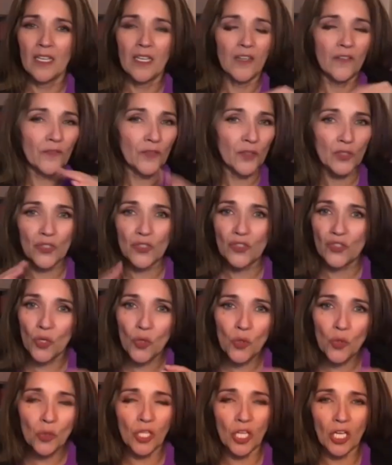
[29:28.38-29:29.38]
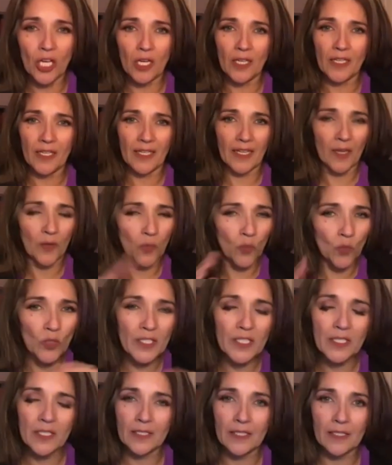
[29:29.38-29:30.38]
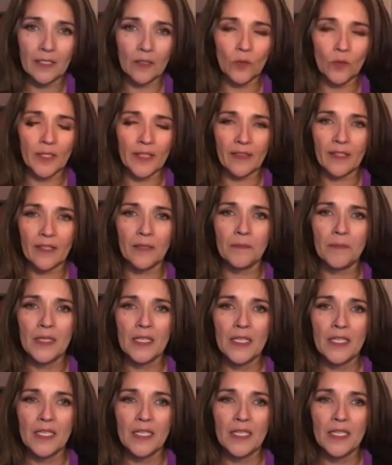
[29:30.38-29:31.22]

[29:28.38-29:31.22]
for so long and I wouldn't deal with them,